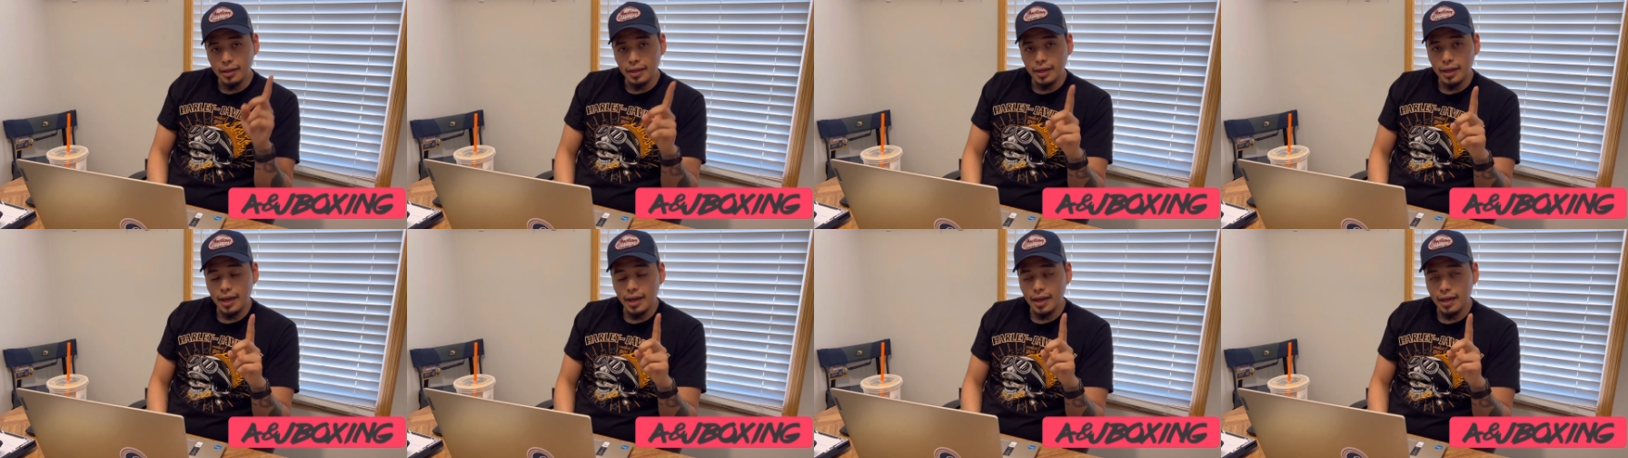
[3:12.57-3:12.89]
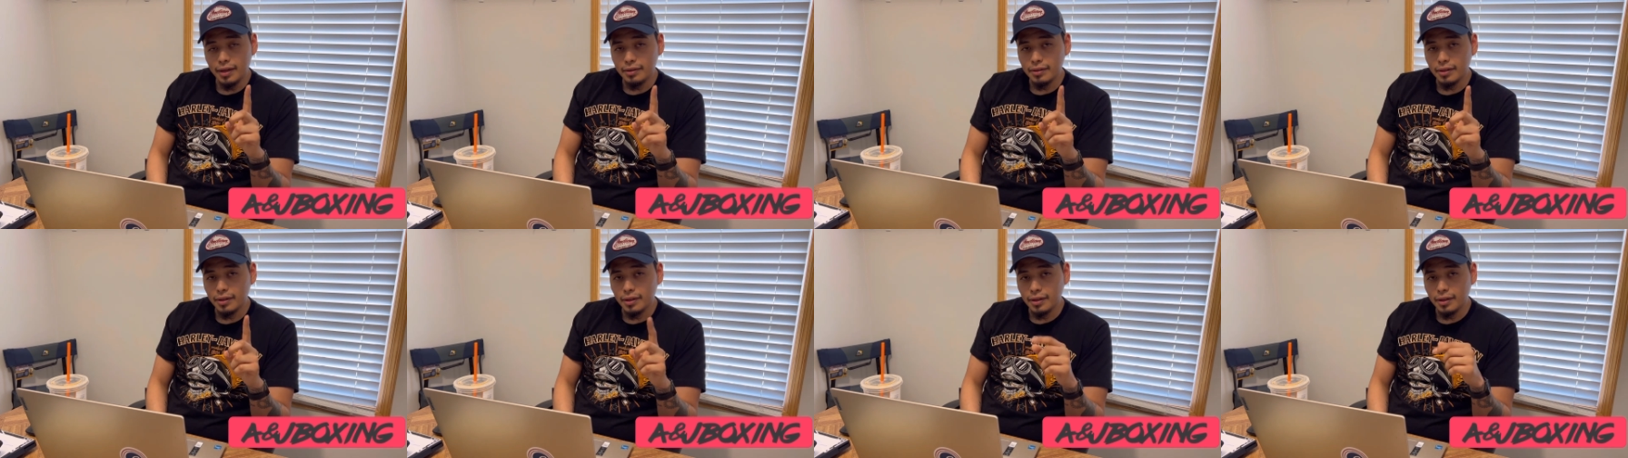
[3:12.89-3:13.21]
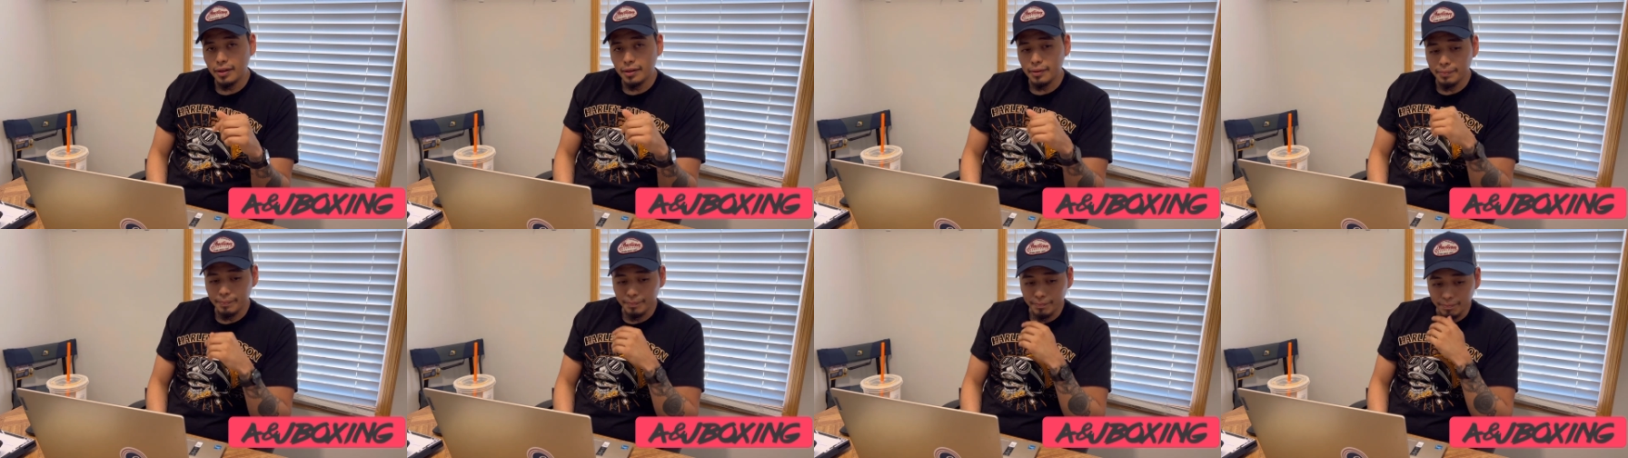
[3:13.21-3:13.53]
and
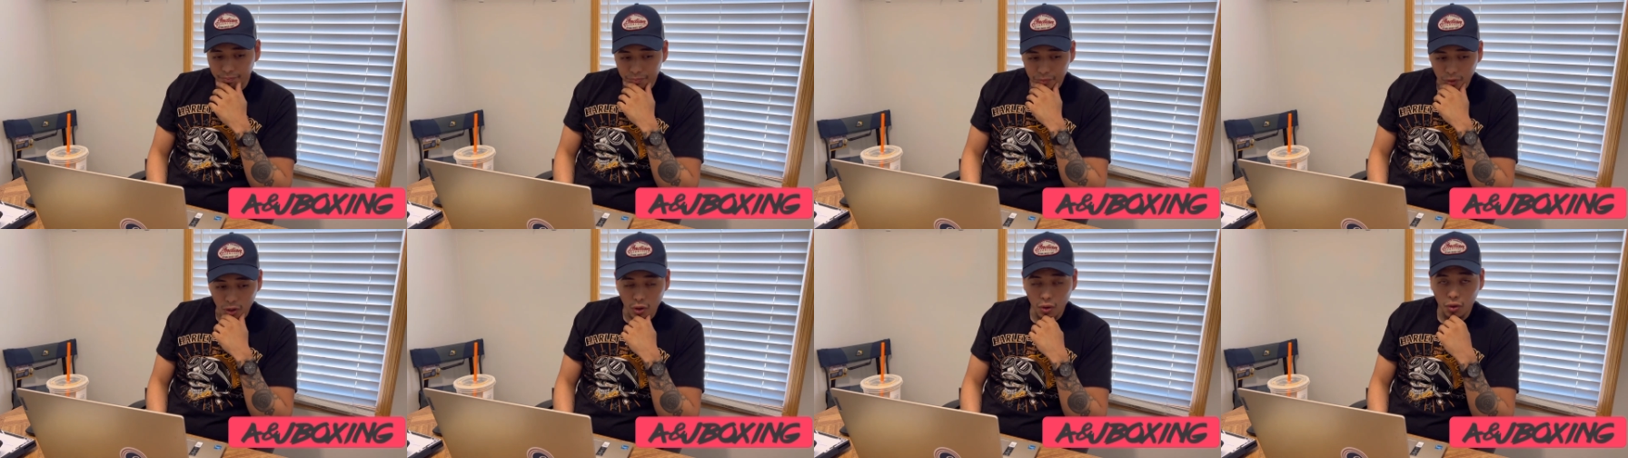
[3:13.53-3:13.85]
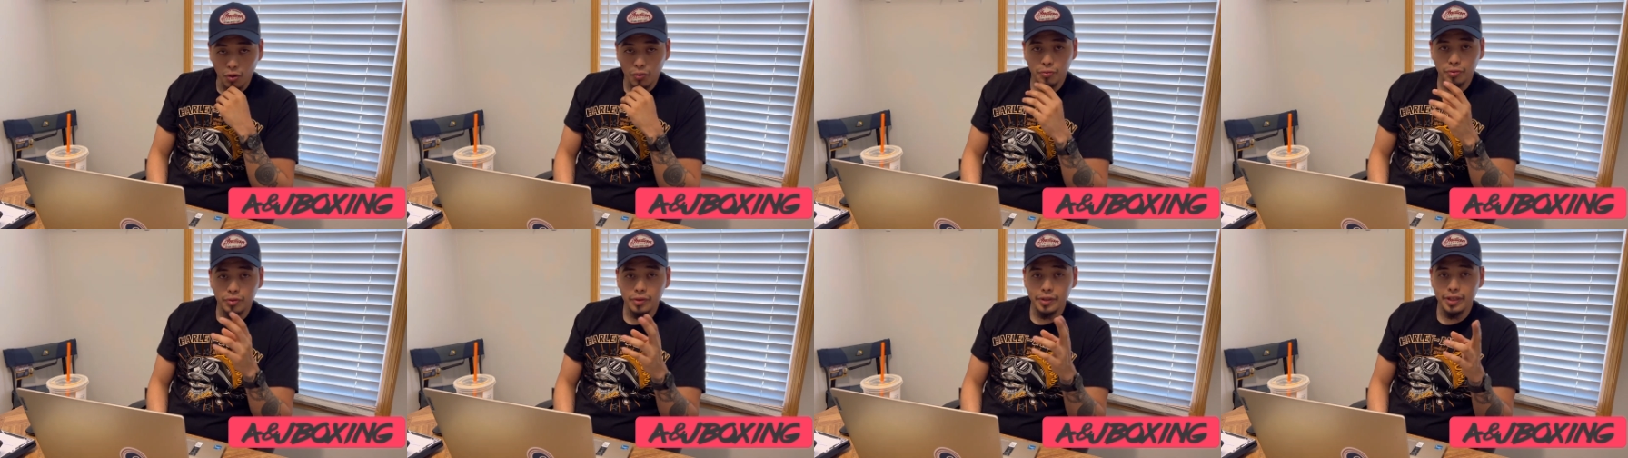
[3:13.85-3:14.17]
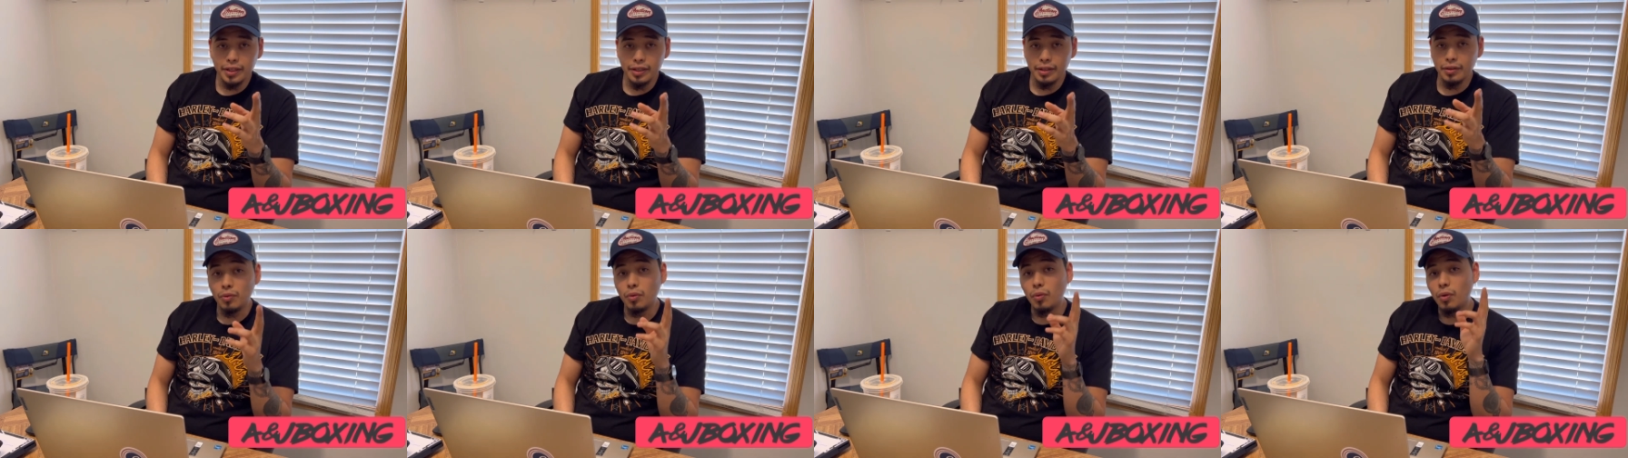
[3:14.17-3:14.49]
um,
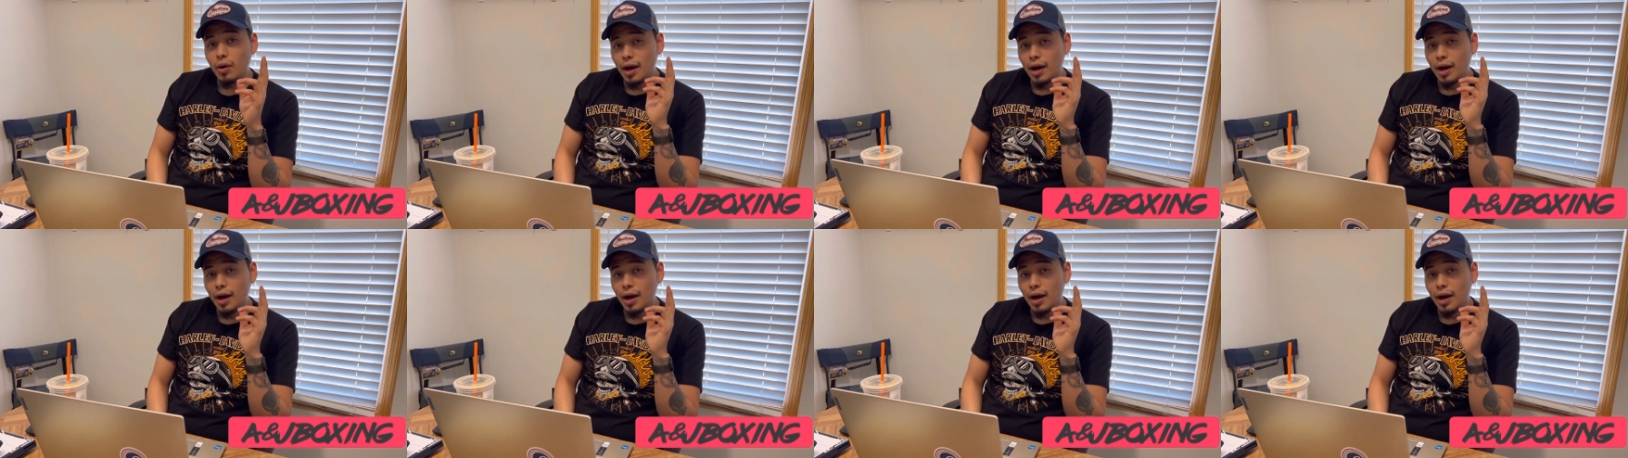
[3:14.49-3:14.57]
hopefully